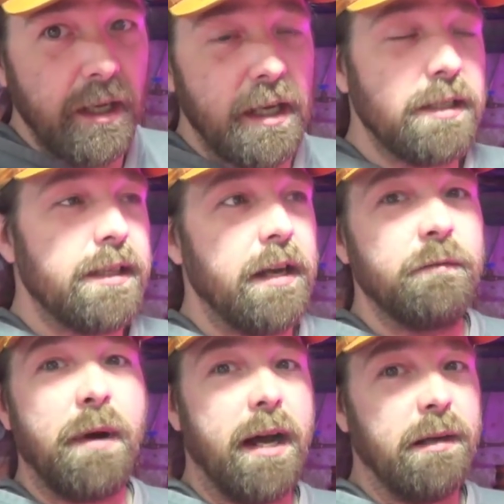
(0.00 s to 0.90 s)
instead
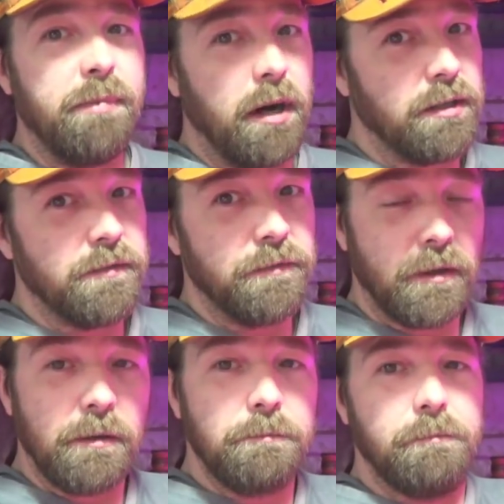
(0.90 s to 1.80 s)
of buying parts
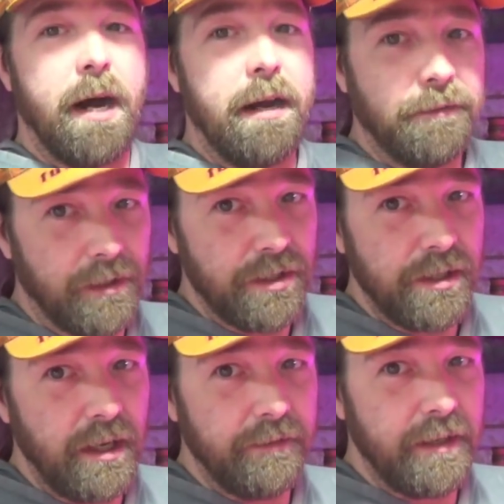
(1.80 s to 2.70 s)
for my
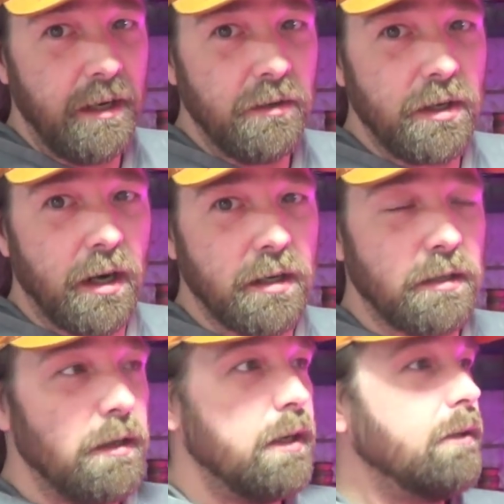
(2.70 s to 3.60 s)
version of an AeroGarden.